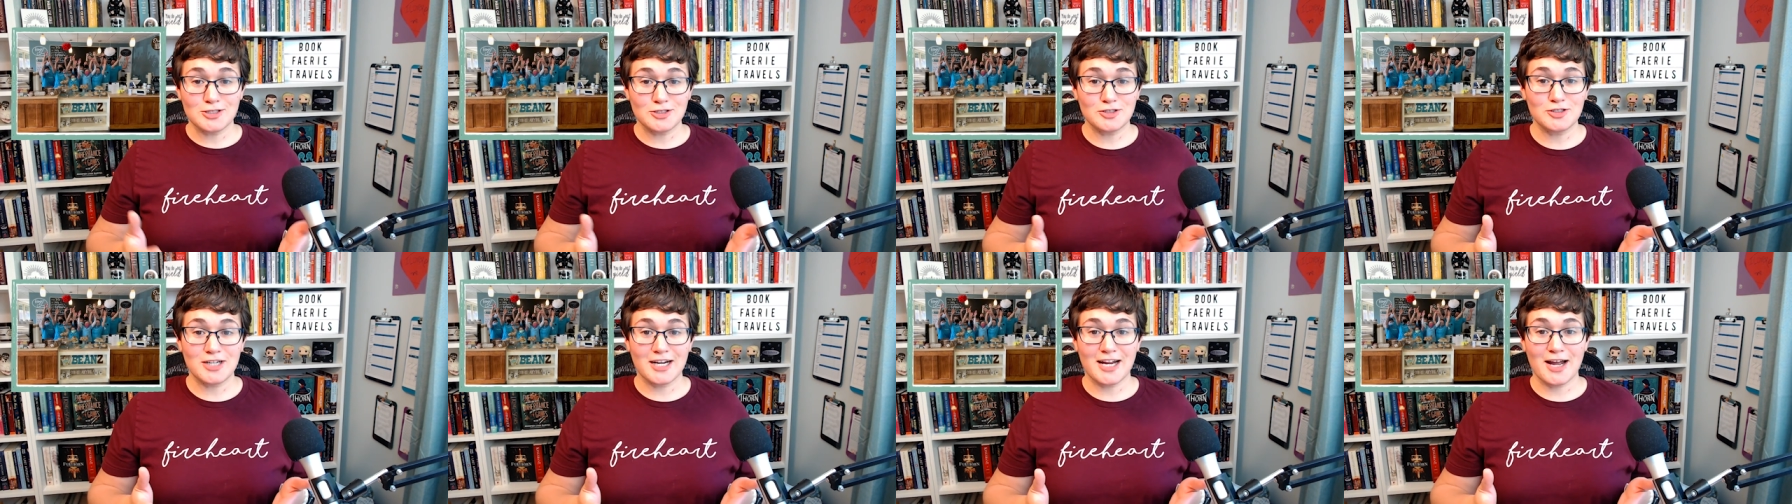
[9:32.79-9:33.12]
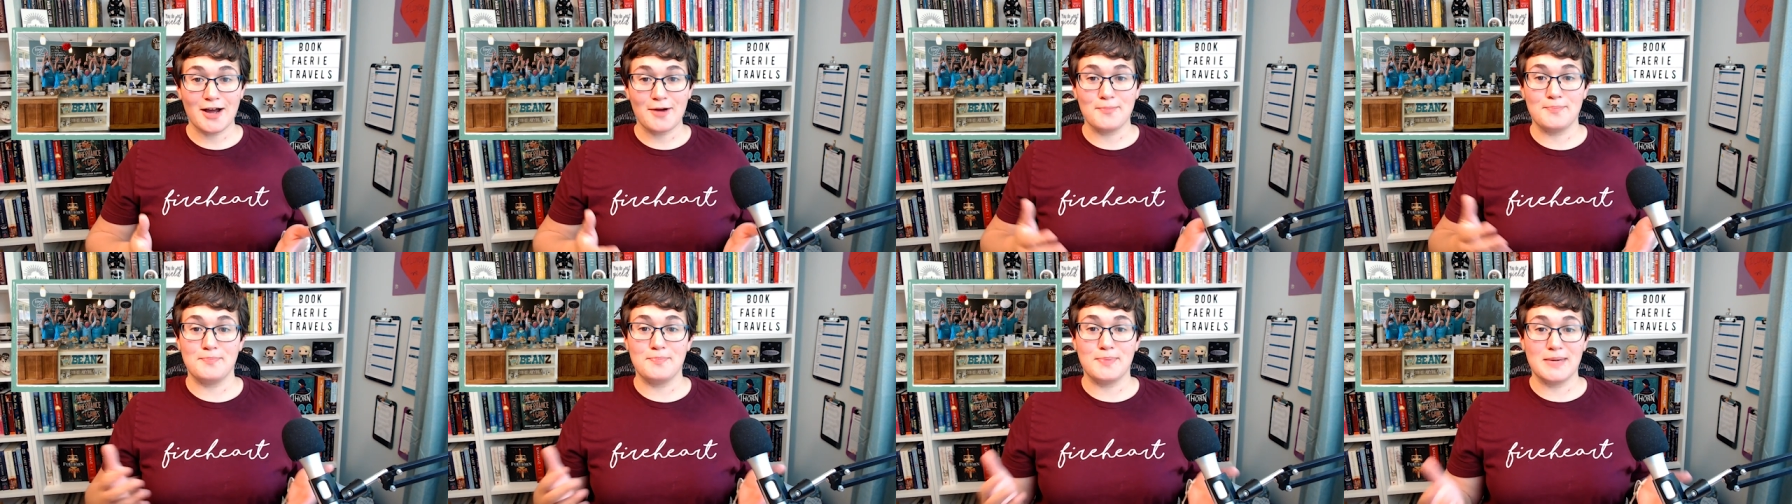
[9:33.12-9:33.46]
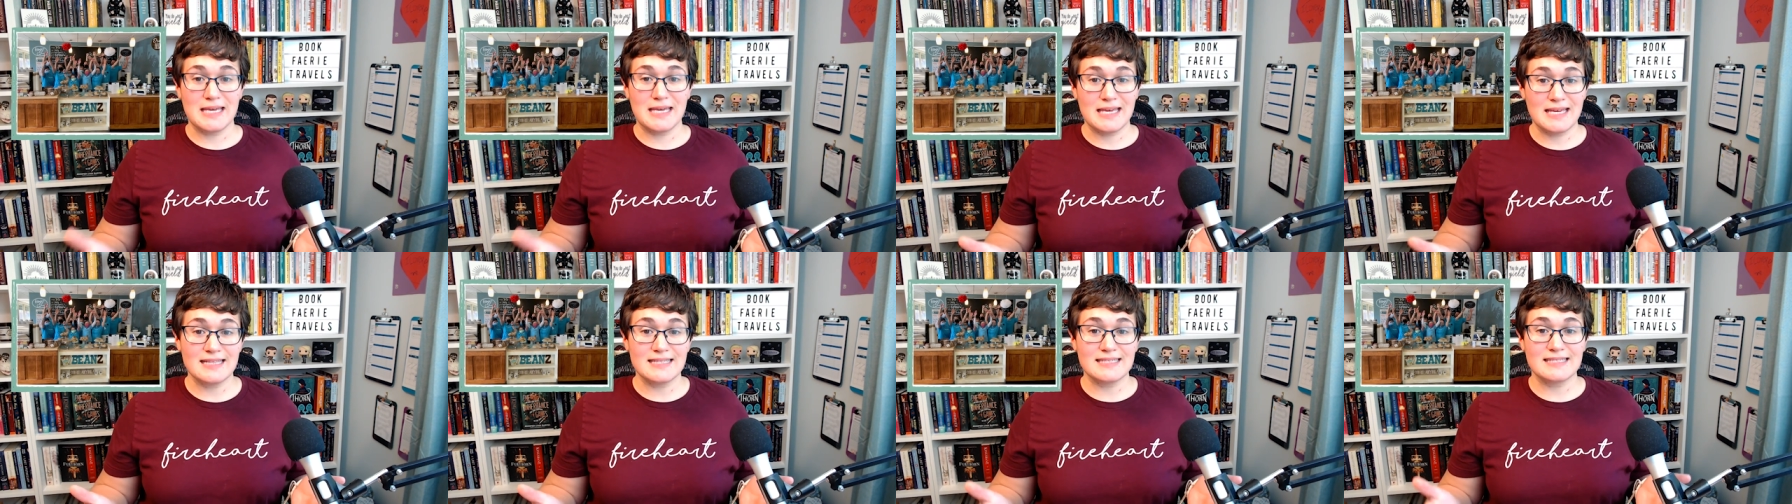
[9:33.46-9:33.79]
Also check
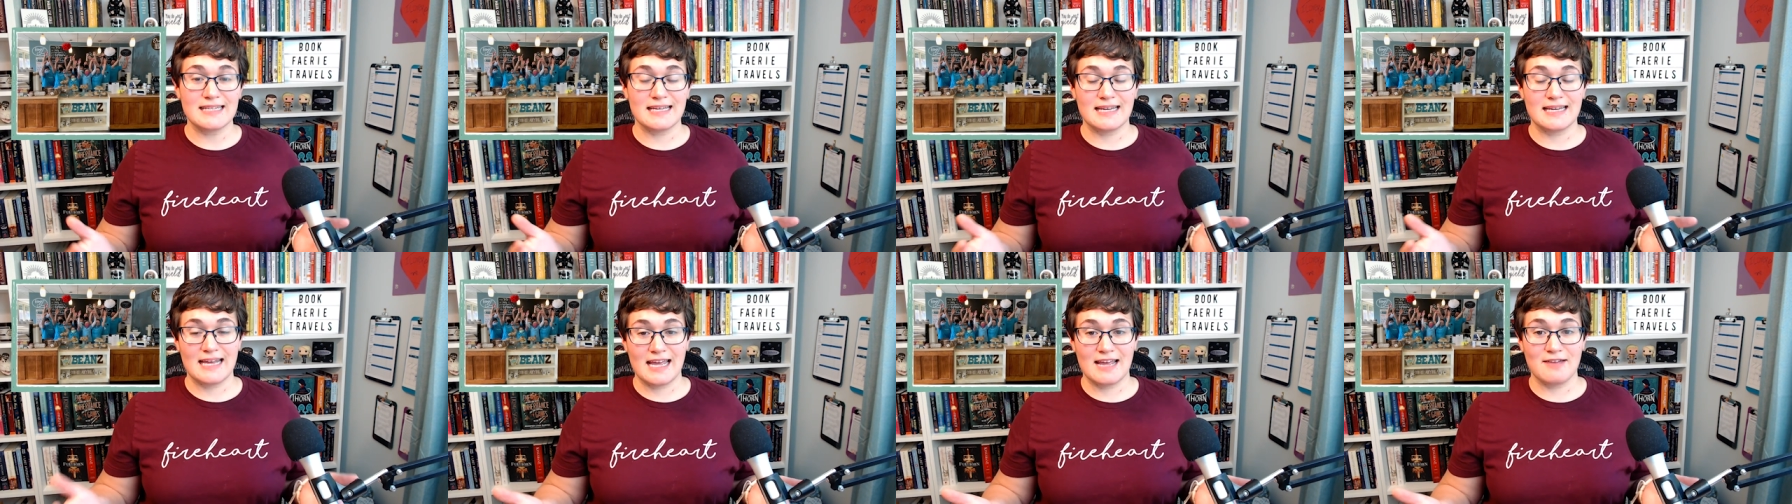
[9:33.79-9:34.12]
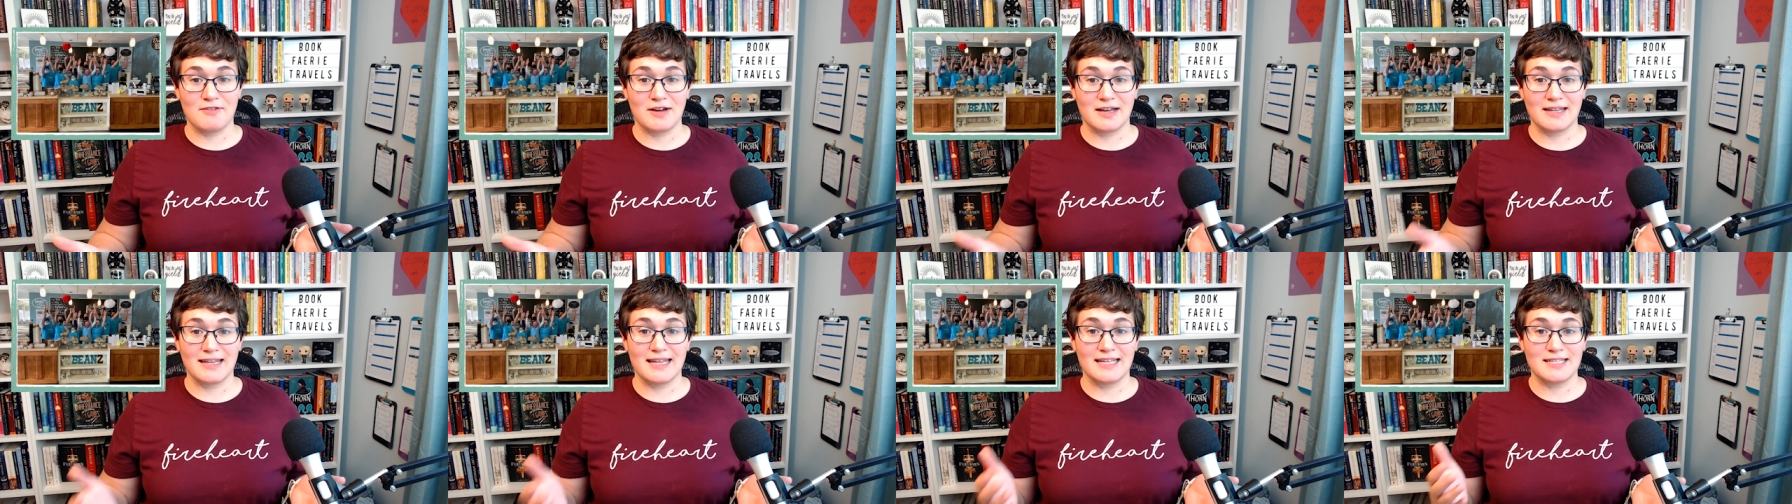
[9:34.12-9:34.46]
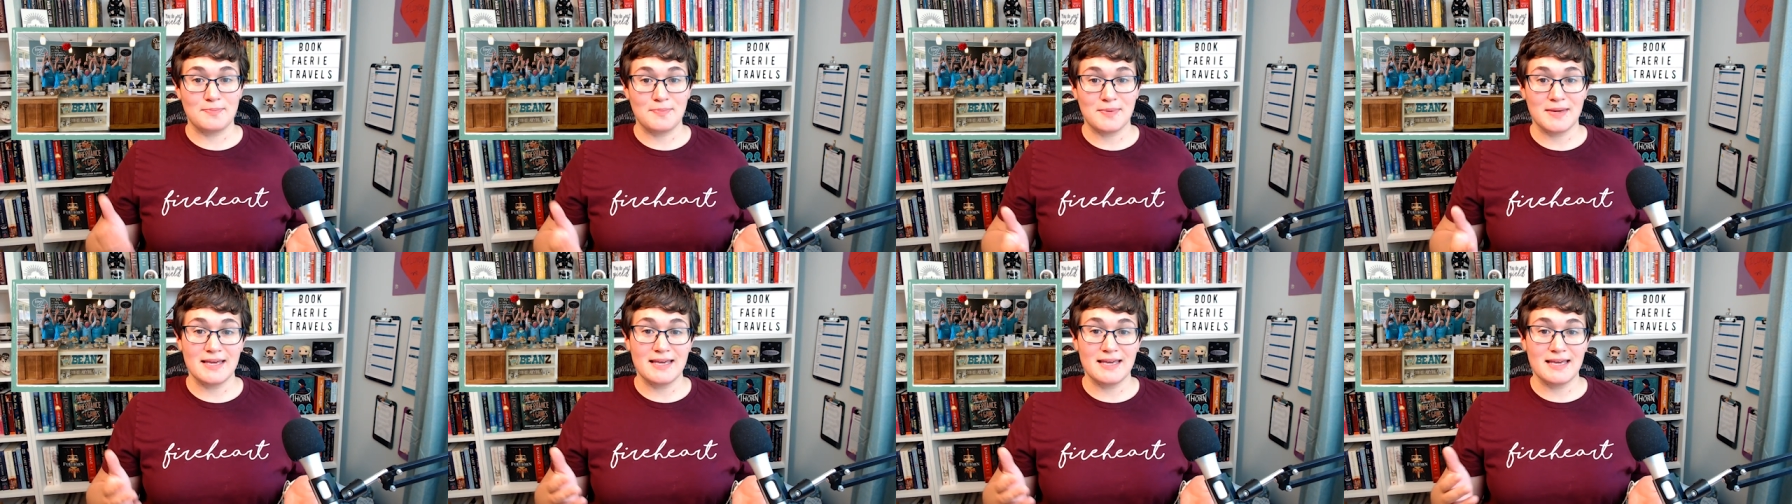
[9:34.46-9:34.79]
out Beanz in
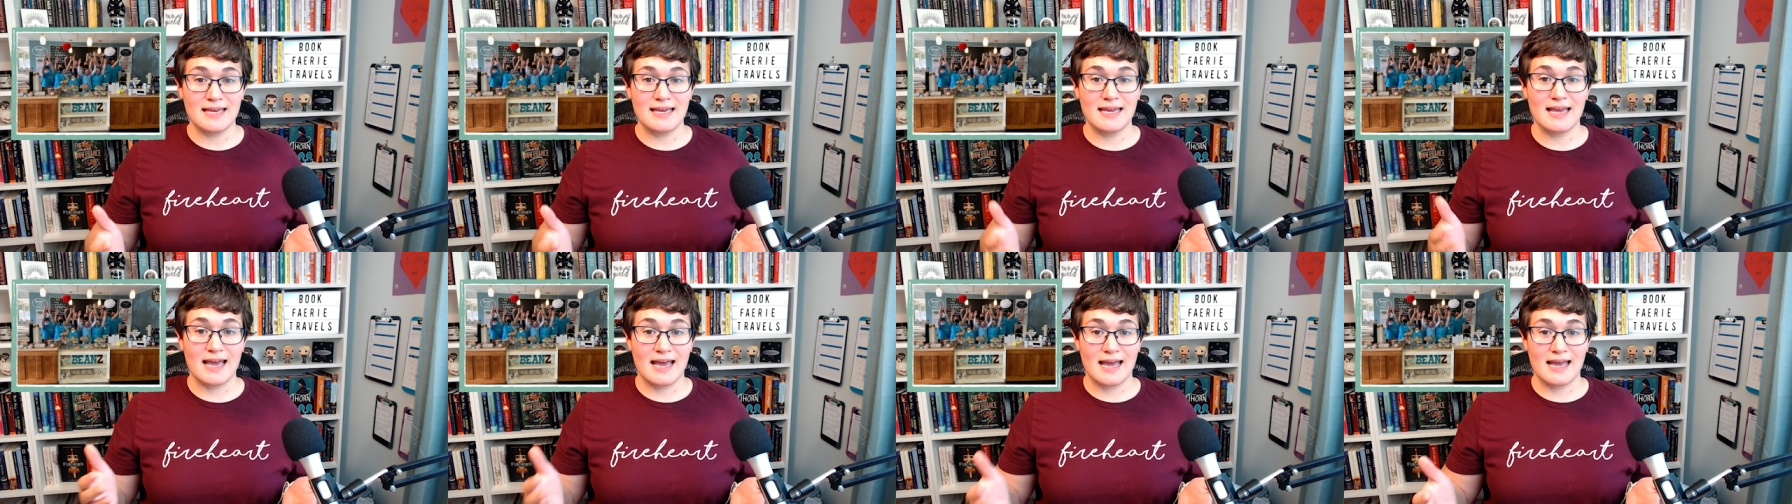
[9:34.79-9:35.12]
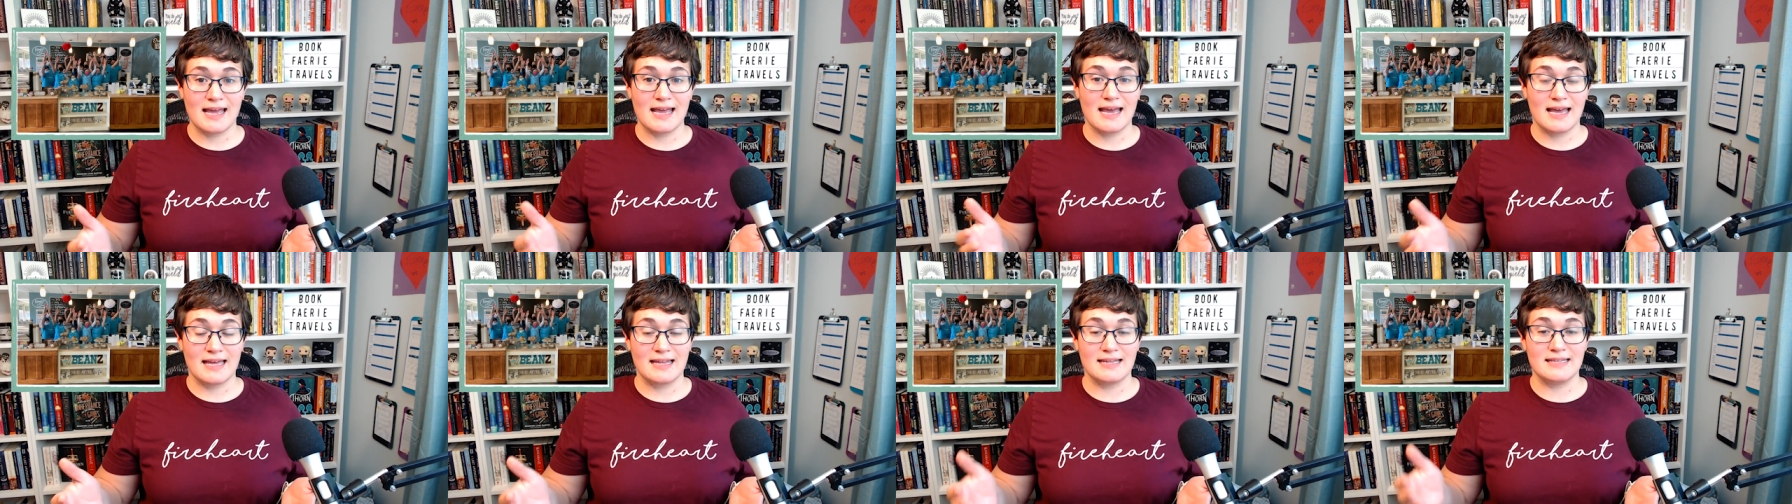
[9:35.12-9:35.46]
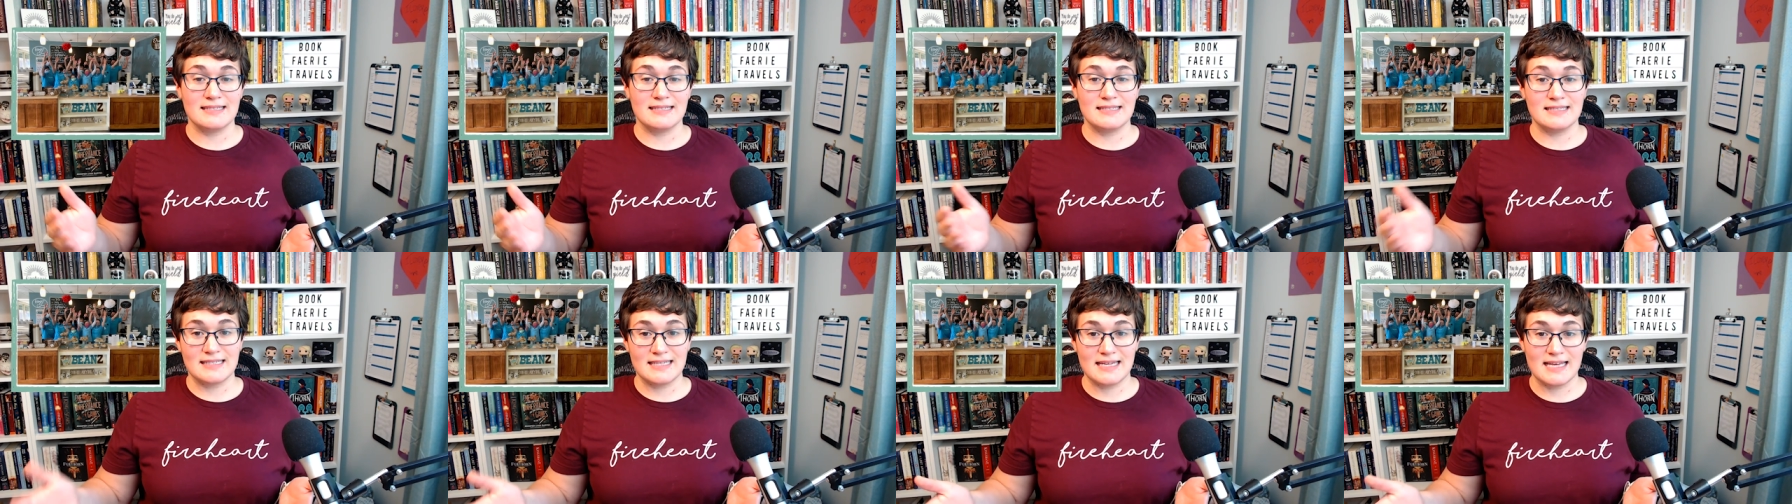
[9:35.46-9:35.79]
Avon. That's
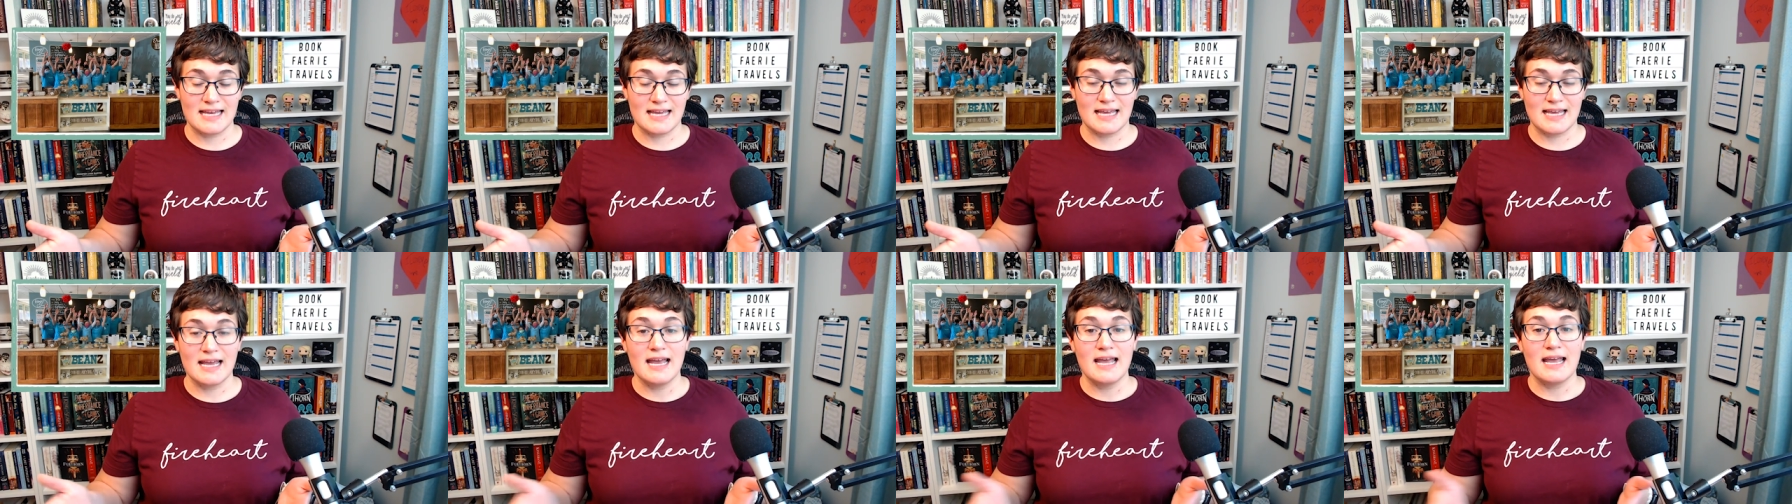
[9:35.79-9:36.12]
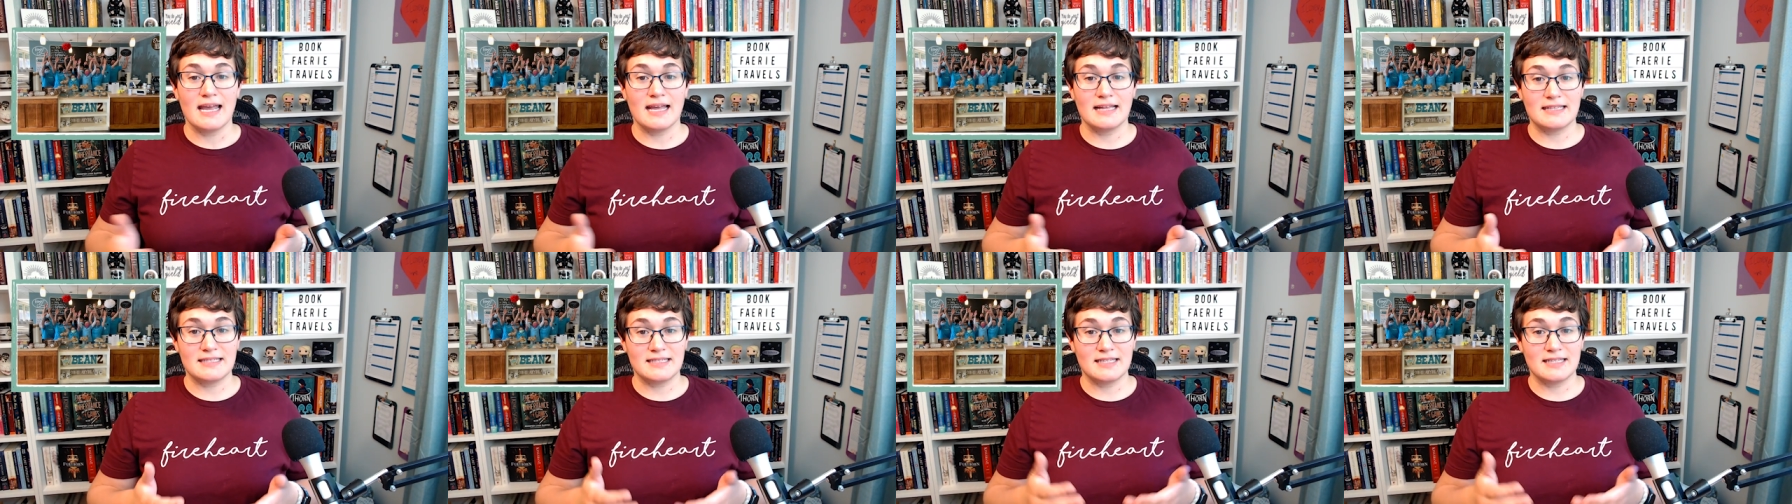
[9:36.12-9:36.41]
B-E-A-N-Z.